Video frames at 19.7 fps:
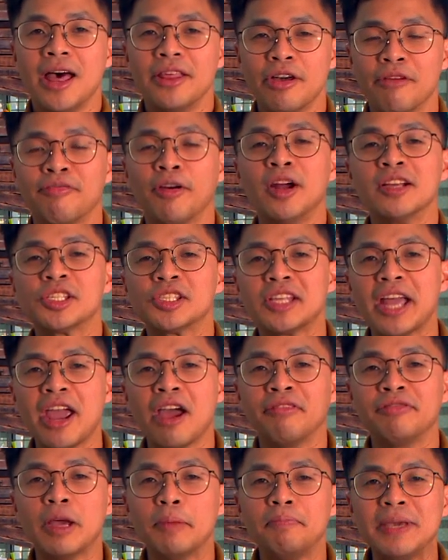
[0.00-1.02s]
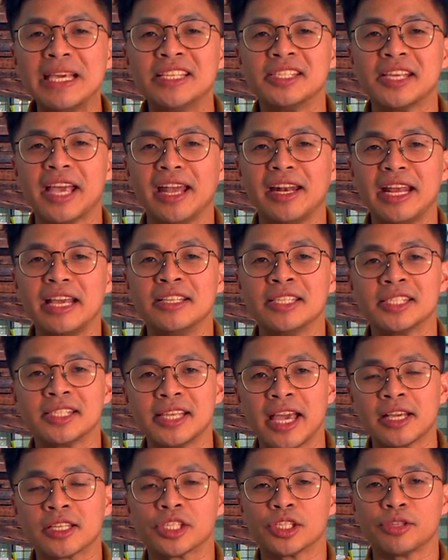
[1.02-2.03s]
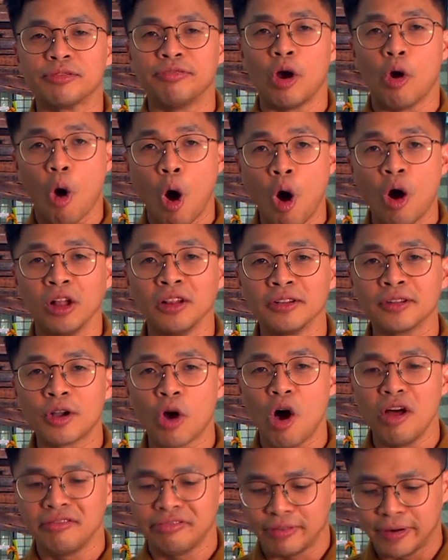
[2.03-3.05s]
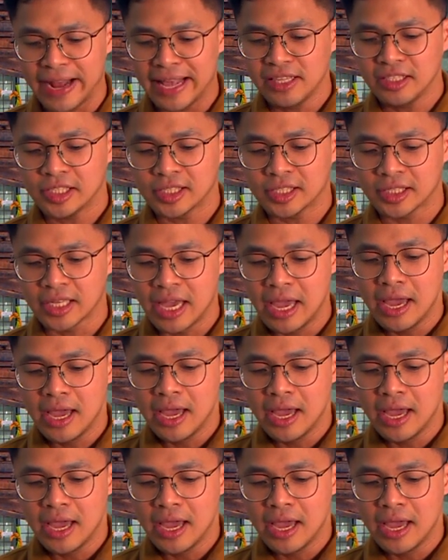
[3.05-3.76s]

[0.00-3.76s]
The first day of the PCNE 6 for All conference